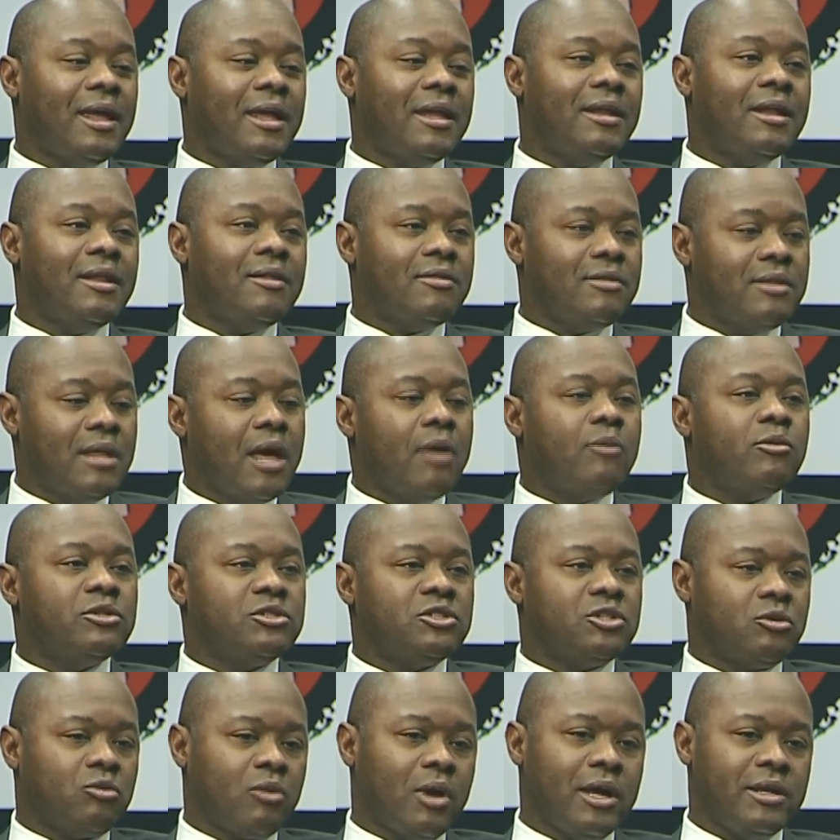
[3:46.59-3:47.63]
and that
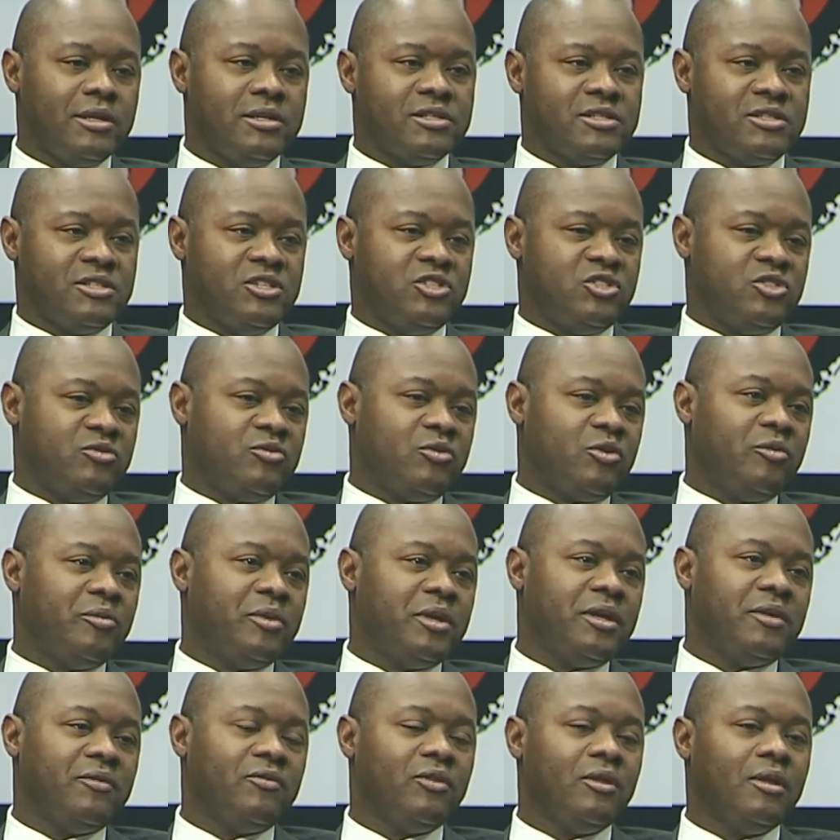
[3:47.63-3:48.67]
was the right decision for
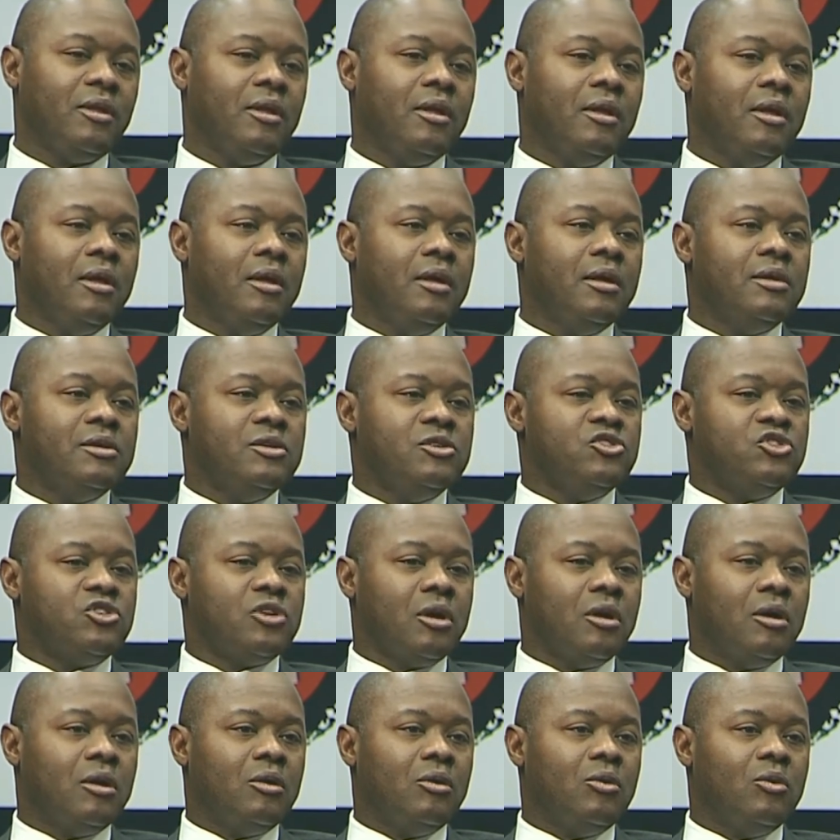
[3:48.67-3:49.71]
me.
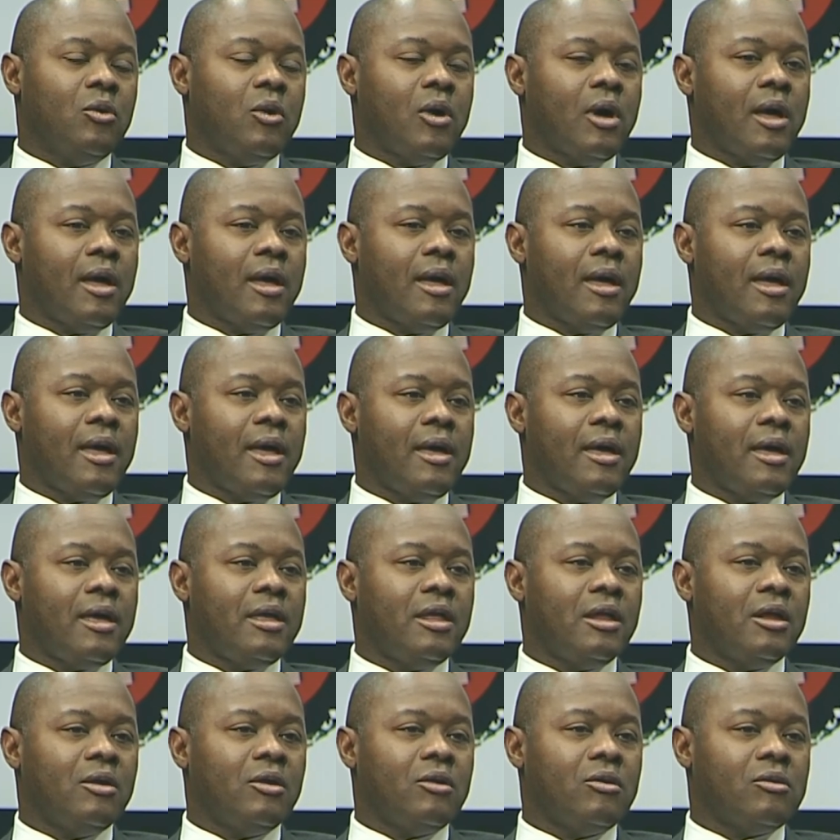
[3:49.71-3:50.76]
So,
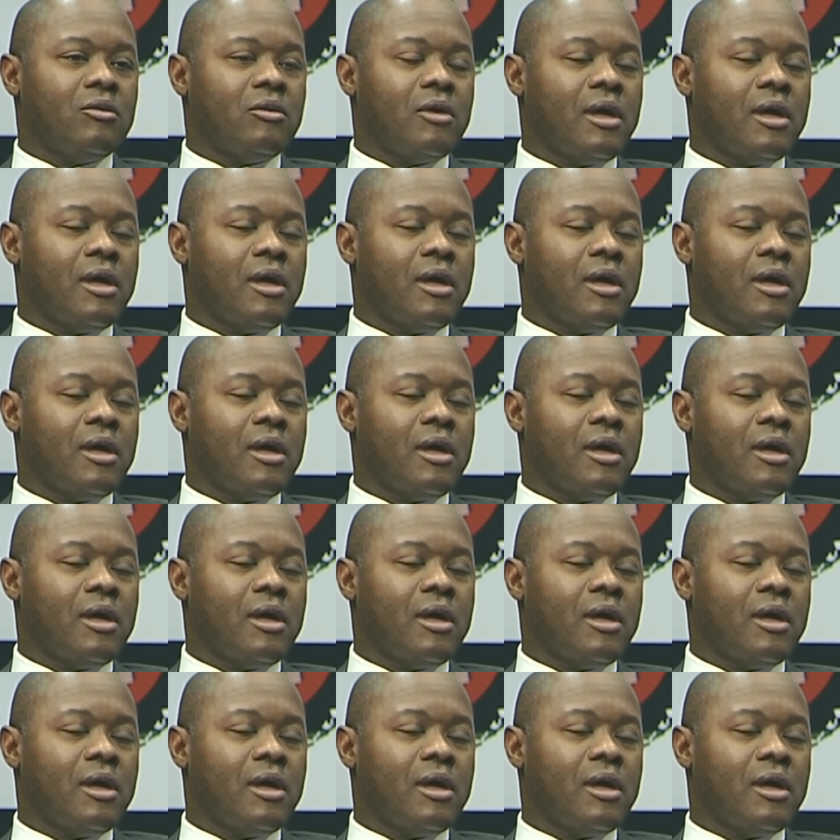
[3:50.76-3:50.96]
you know,